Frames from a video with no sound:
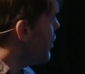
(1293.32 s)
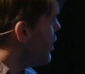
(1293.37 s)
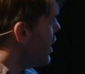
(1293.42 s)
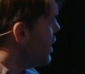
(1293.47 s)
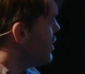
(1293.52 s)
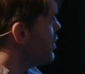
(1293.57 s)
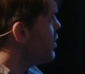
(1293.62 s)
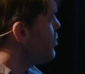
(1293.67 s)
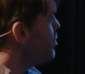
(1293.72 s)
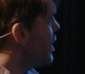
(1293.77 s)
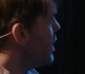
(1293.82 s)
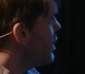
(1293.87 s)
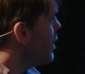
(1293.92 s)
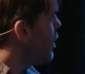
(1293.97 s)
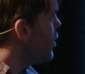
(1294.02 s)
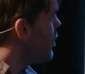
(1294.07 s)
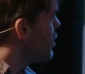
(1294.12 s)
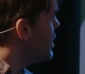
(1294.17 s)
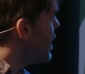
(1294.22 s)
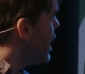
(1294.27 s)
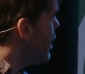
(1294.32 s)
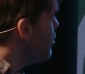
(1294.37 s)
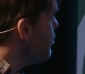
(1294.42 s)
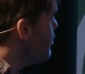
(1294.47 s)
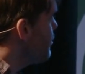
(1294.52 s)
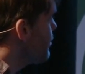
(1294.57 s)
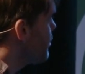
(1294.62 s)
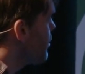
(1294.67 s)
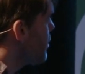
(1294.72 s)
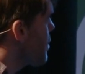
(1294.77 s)
had to spend a lot of time.
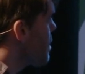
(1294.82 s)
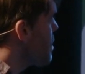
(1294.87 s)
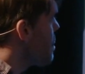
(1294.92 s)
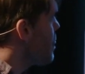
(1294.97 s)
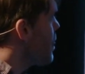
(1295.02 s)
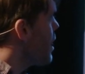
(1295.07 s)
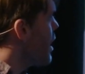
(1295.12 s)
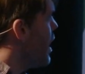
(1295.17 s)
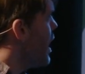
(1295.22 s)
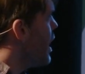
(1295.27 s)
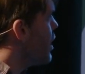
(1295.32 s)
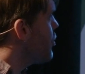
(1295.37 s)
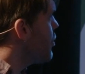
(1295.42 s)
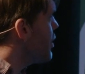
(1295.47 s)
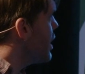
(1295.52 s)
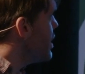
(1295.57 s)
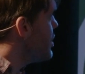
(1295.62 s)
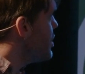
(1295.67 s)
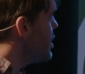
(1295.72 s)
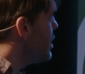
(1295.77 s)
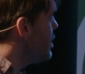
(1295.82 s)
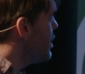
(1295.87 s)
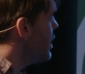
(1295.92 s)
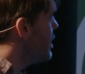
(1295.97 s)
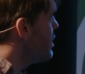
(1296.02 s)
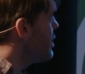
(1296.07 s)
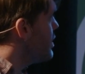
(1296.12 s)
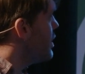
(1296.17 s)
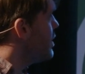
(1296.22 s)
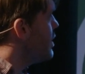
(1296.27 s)
Aggregation
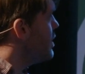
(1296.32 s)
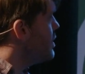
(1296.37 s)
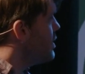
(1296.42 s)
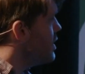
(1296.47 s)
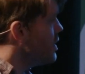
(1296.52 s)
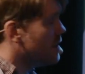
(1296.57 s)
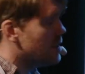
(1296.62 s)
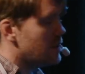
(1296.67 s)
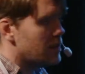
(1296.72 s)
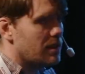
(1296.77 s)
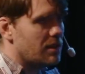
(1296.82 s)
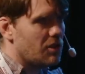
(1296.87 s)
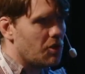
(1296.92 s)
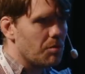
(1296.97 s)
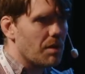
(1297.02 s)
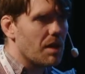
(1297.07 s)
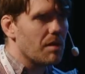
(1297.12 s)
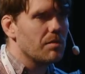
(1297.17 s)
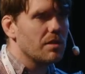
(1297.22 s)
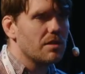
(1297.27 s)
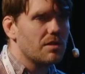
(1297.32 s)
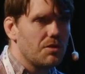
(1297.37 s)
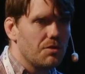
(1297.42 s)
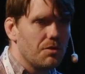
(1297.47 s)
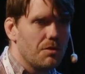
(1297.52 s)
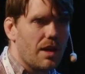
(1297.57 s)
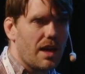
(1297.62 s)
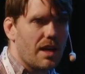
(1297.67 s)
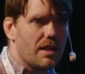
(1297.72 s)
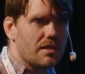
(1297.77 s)
and statistics to be able
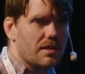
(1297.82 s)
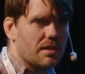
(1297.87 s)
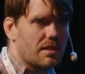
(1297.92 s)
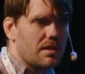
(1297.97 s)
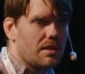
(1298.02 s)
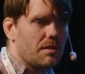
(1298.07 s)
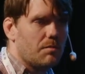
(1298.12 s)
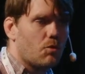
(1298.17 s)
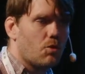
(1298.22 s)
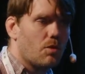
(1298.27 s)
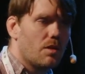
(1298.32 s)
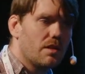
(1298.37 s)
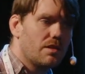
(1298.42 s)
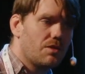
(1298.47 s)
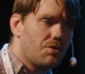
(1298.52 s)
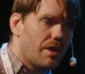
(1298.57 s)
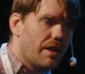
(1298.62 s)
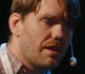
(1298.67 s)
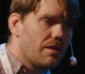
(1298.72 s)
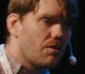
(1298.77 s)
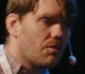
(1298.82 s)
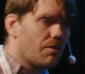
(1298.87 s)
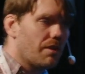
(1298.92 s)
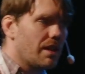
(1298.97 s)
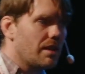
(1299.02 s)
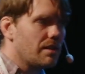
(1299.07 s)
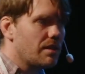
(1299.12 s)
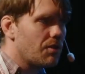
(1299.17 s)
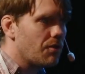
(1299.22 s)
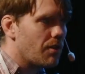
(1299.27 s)
to ask more
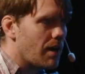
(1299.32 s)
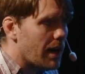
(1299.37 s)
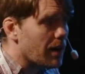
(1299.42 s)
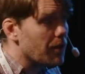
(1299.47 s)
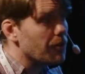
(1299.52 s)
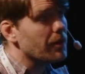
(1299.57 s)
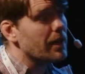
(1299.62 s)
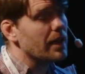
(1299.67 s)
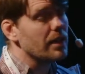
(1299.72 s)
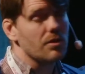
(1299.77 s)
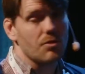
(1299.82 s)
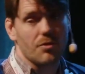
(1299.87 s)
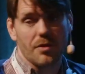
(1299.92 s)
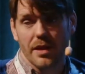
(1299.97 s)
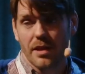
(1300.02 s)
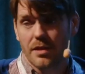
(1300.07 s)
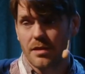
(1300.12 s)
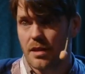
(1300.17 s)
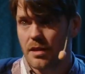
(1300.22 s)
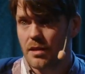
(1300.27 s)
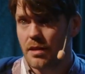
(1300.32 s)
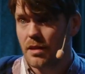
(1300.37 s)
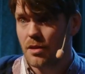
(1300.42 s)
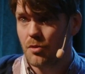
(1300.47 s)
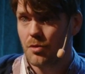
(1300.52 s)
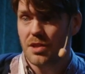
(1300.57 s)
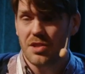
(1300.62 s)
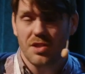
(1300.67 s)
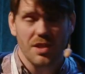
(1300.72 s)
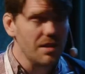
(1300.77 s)
trend-oriented or aggregate-oriented
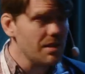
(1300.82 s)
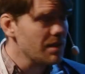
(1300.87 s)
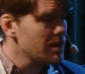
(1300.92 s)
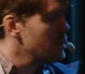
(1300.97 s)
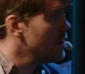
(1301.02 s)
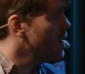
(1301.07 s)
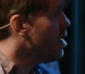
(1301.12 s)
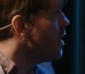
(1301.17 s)
questions,